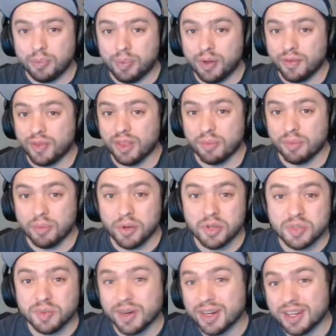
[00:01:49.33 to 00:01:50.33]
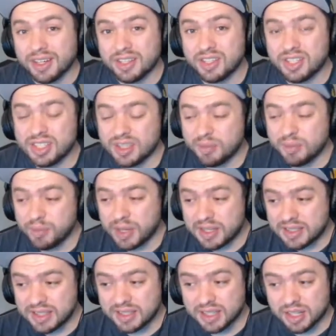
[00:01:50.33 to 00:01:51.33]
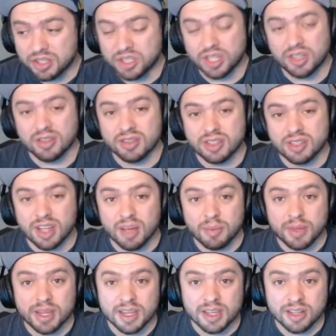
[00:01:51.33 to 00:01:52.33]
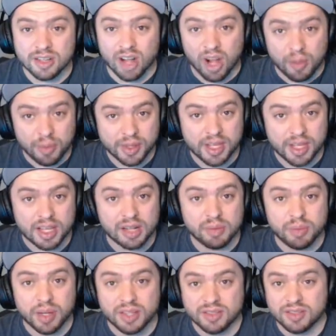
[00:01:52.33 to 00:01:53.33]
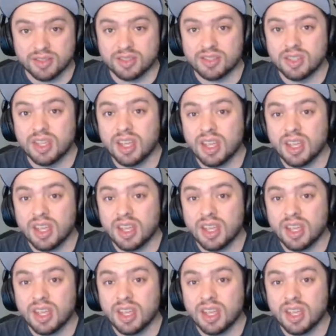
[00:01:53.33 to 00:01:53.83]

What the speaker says: But for the most part, it's just a basic dungeon. There's not many complicated puzzles.